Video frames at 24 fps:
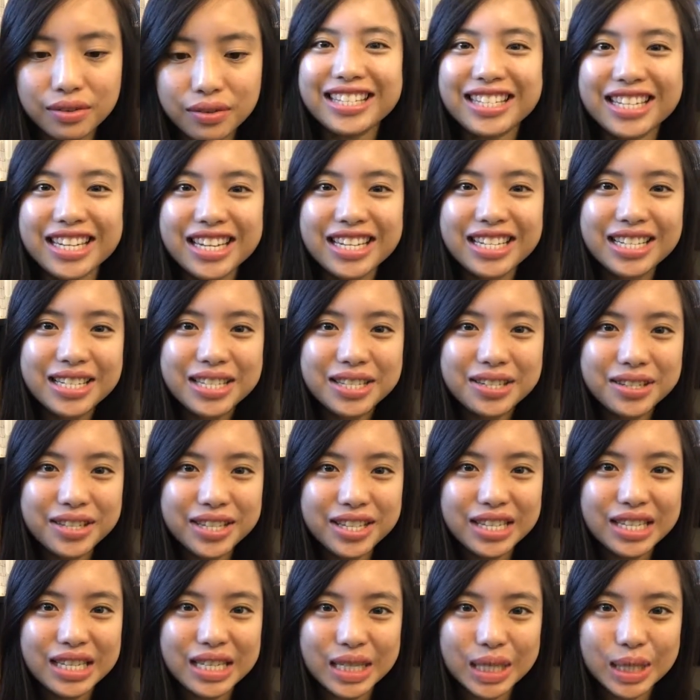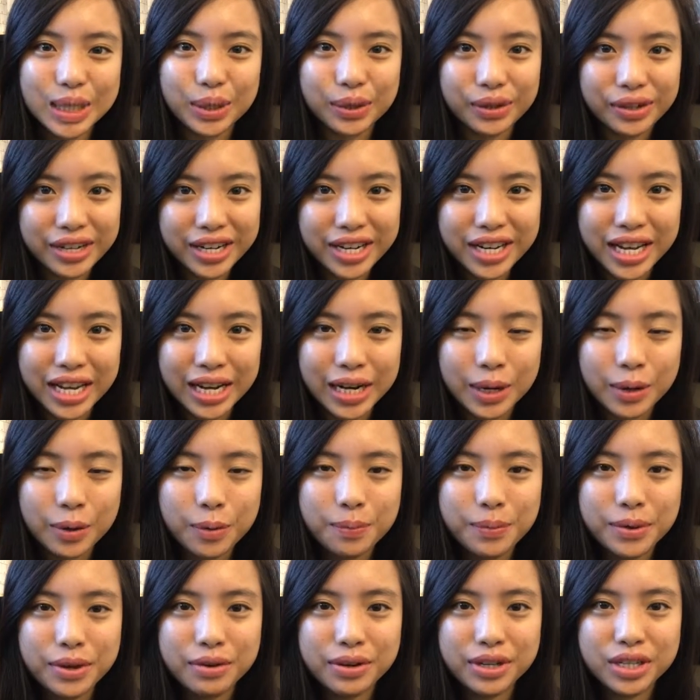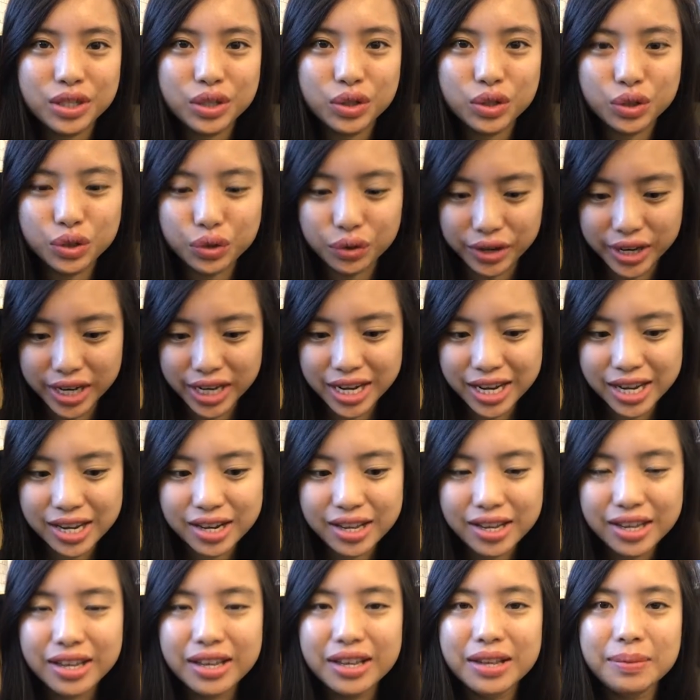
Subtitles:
That's it to the story, and I hope you enjoyed it.